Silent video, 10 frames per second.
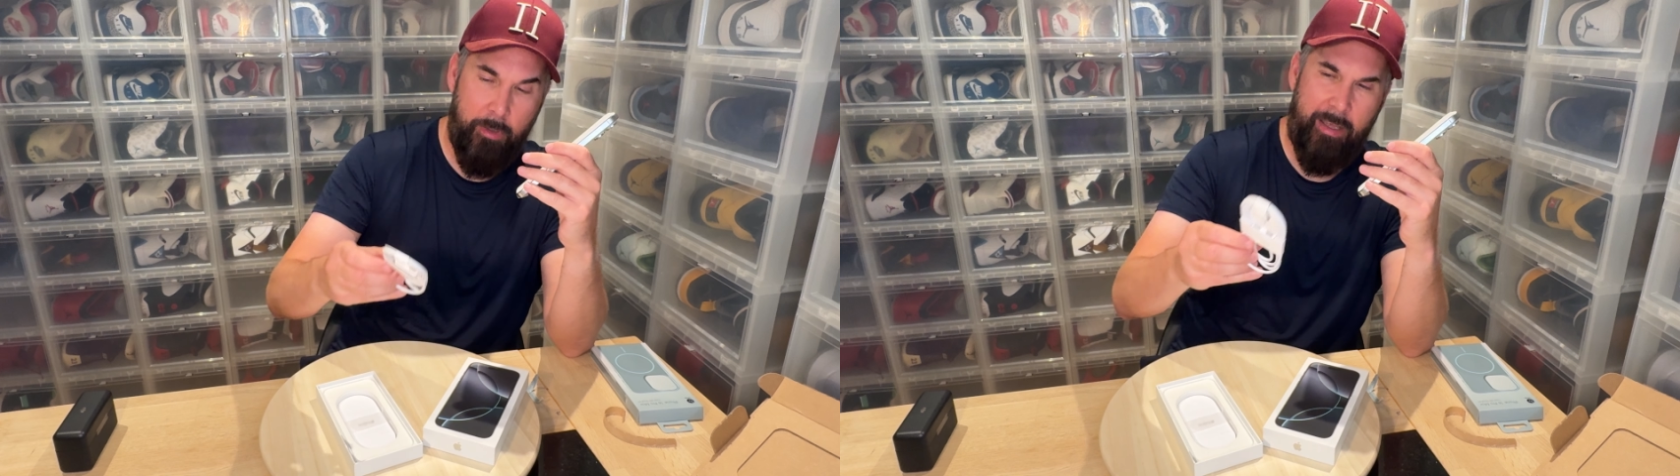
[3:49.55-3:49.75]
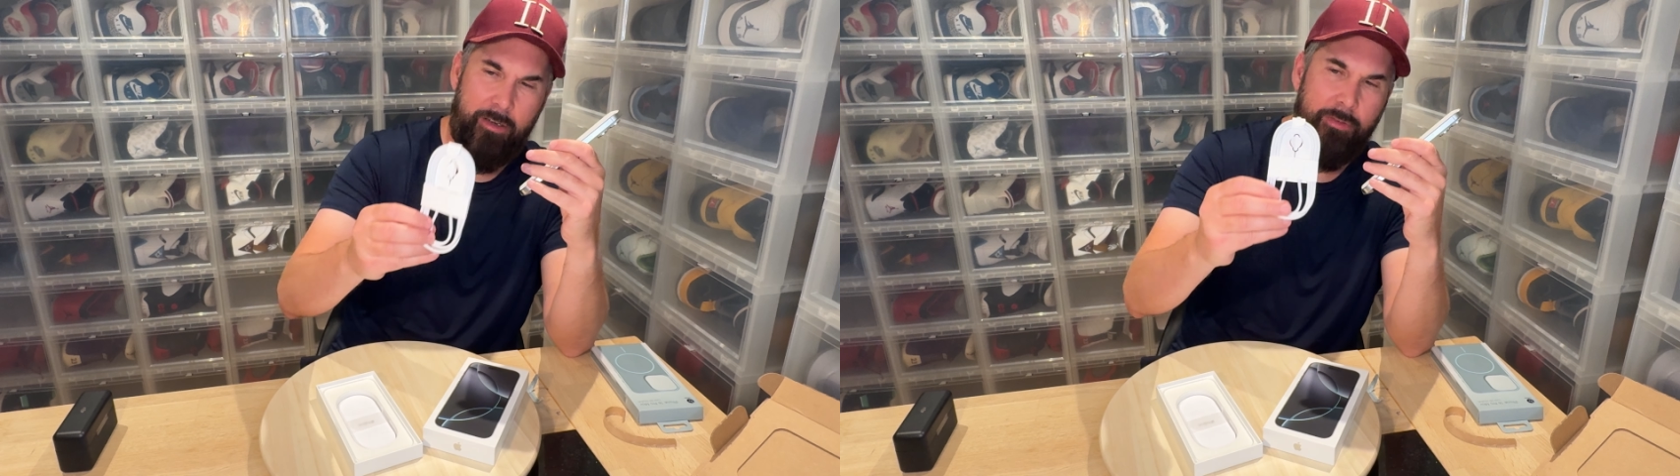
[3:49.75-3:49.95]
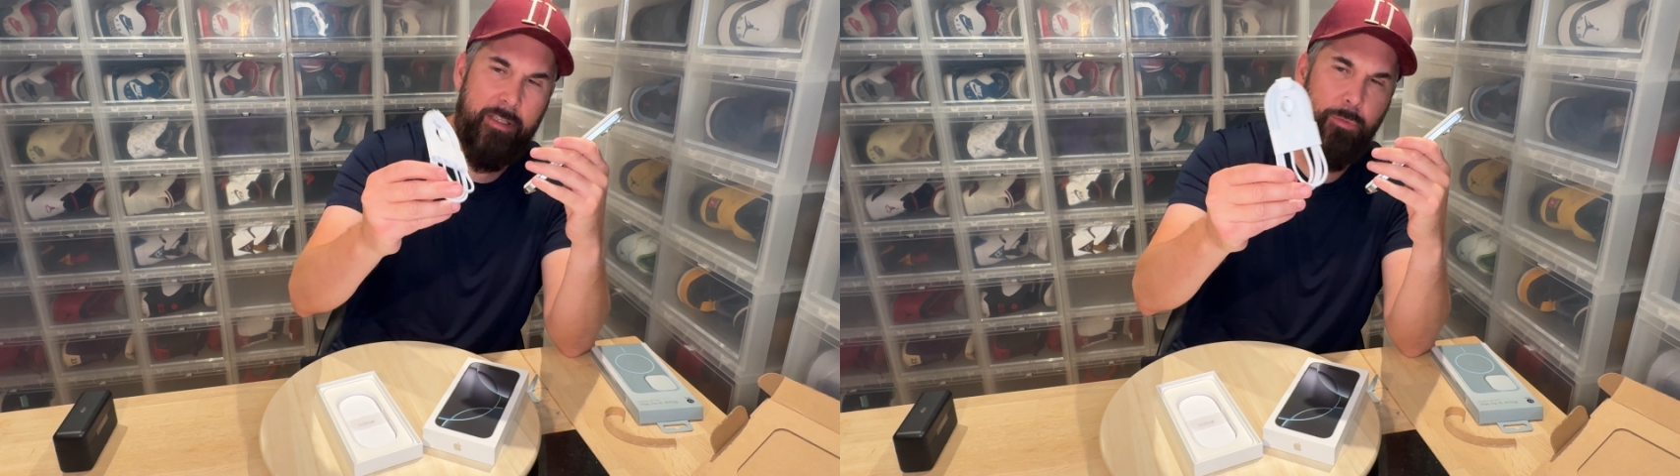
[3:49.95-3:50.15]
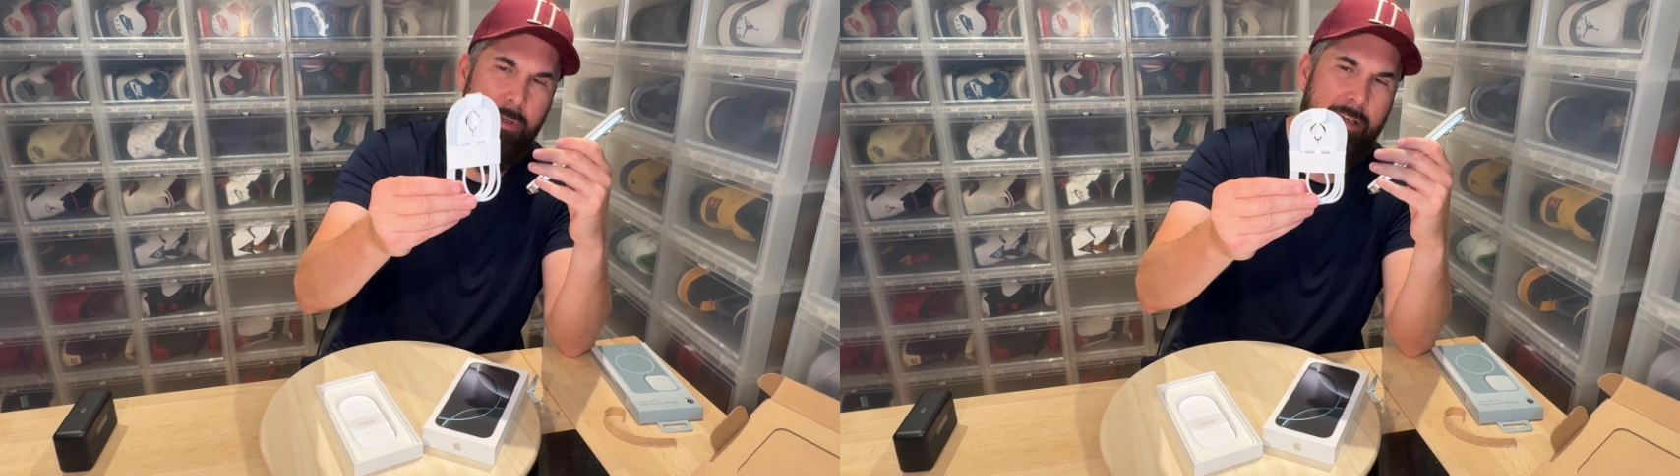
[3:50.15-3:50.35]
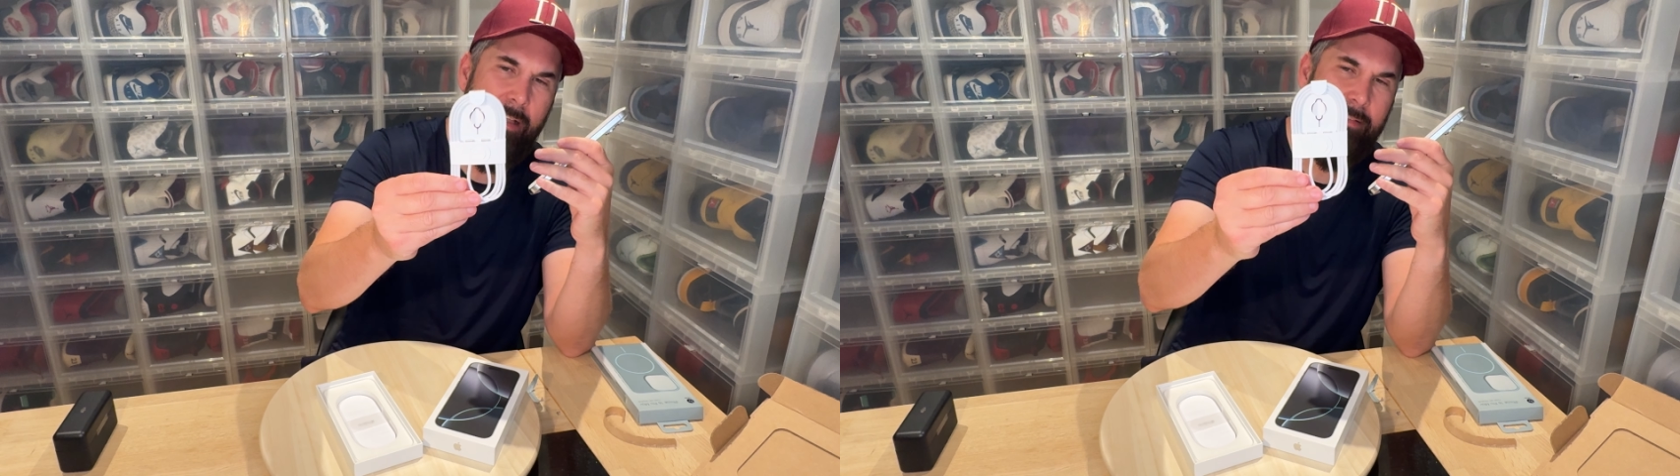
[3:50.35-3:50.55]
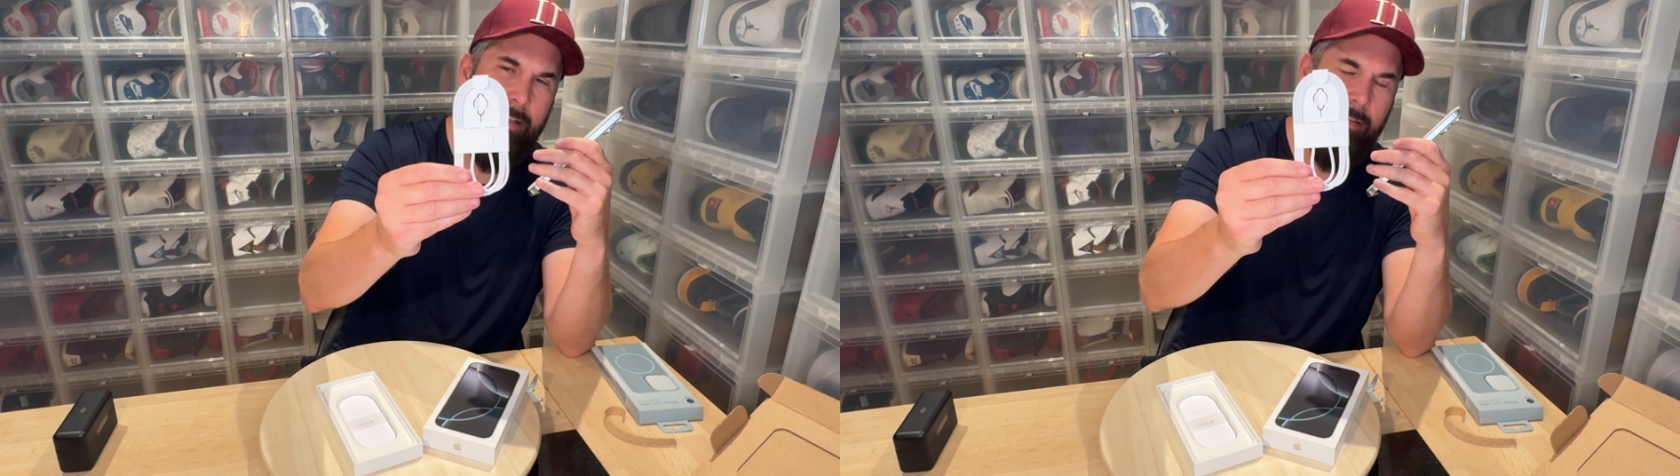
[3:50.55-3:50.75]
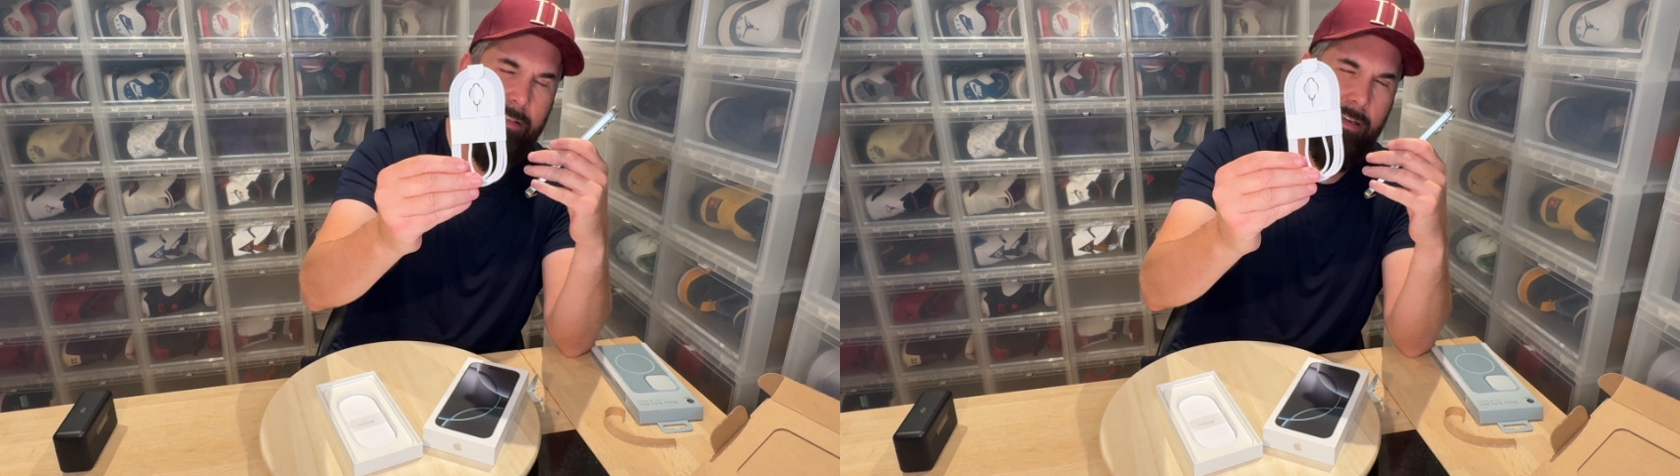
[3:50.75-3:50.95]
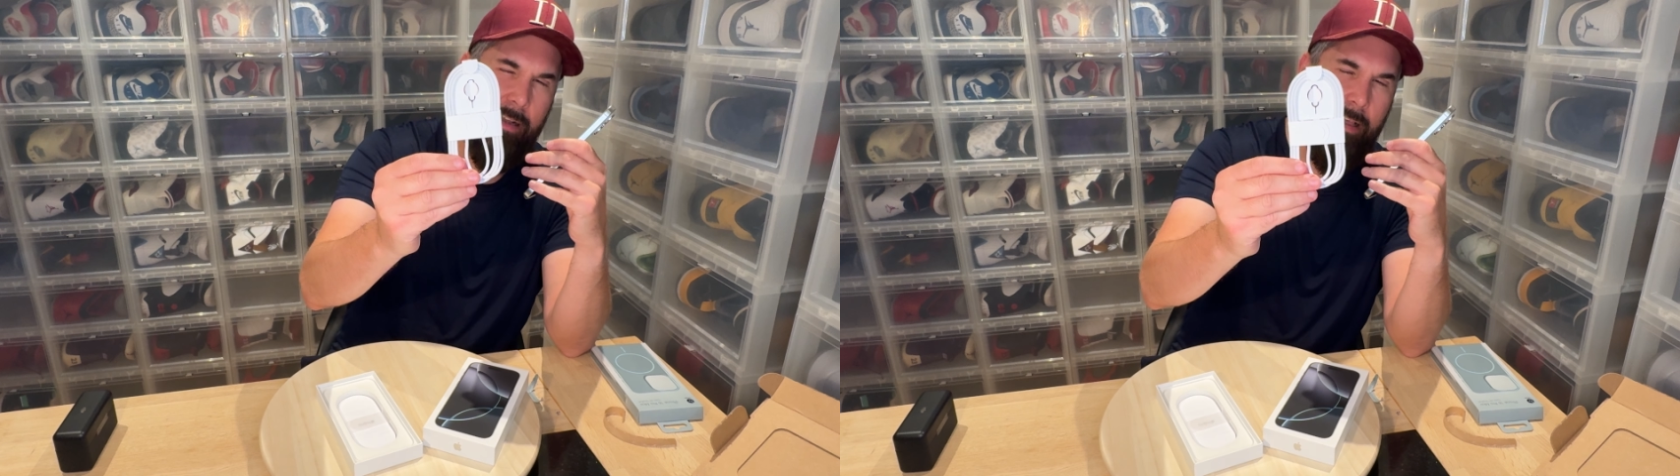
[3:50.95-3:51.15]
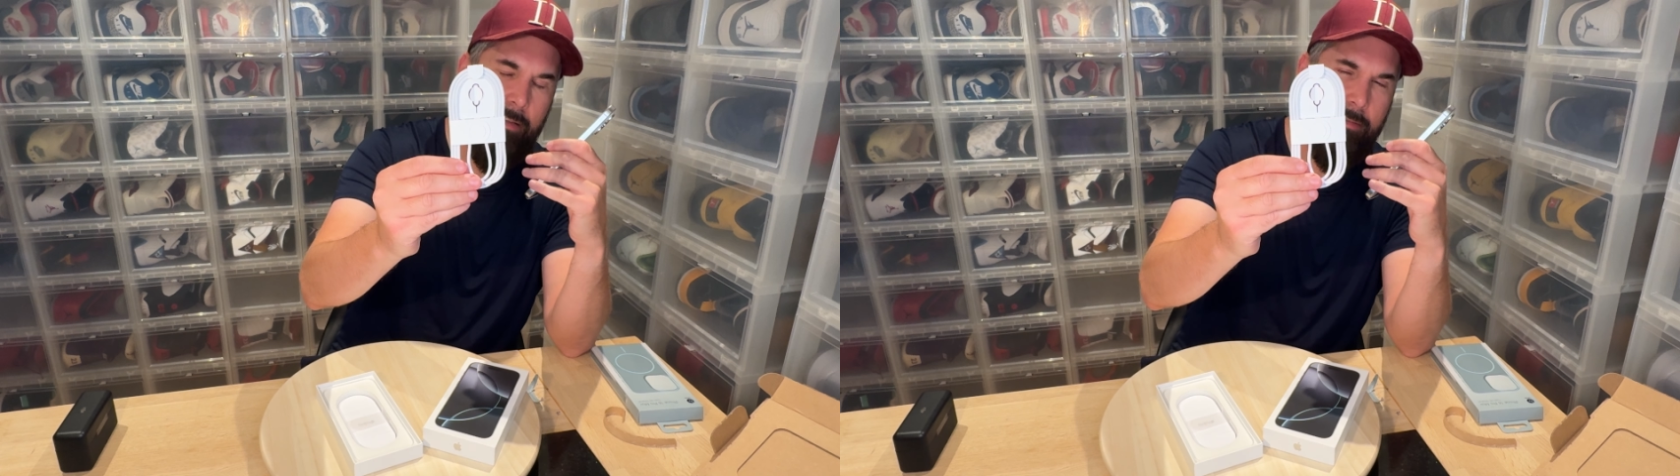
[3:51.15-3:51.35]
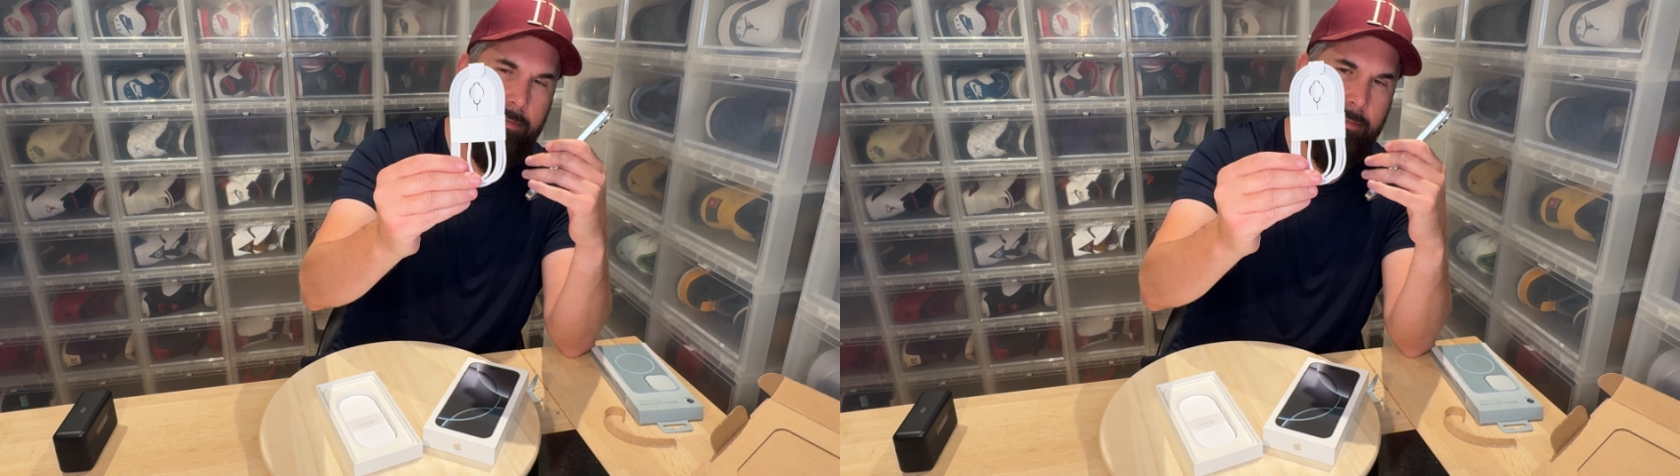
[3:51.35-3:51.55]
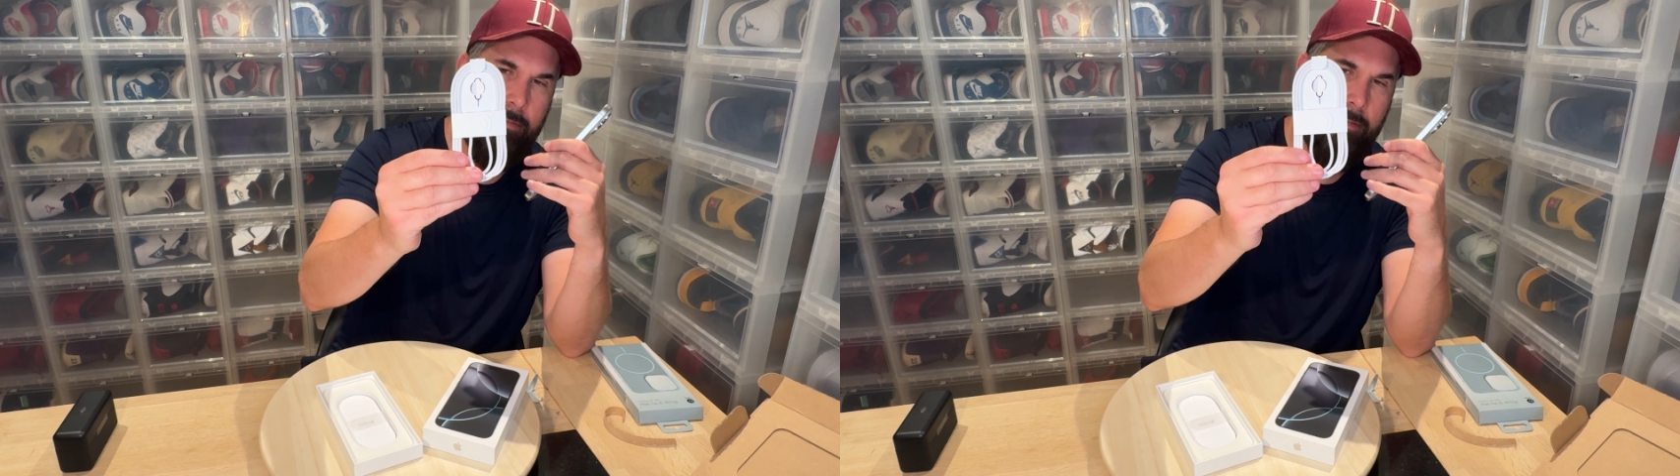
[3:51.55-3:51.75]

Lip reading: I don't think we got that the last